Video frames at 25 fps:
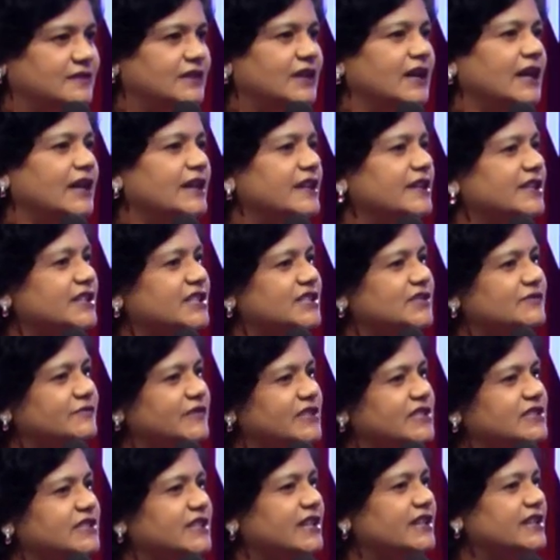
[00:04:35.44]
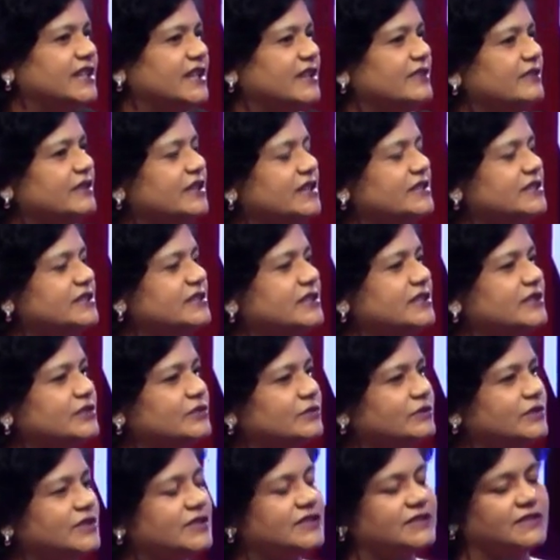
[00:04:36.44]
the ideas which get generated
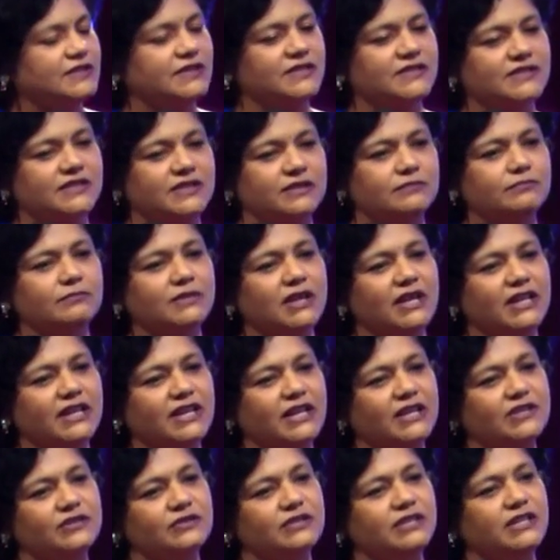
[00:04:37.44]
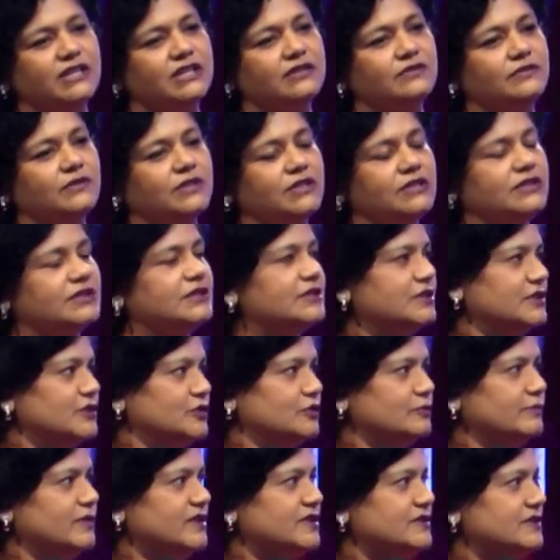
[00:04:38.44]
into the system and actually convert it
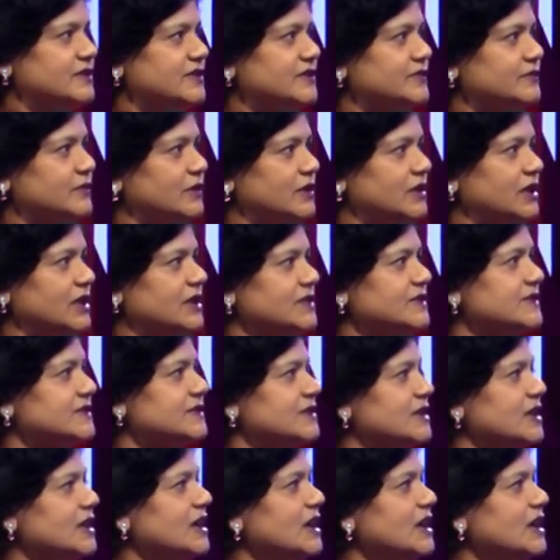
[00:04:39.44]
into business for us?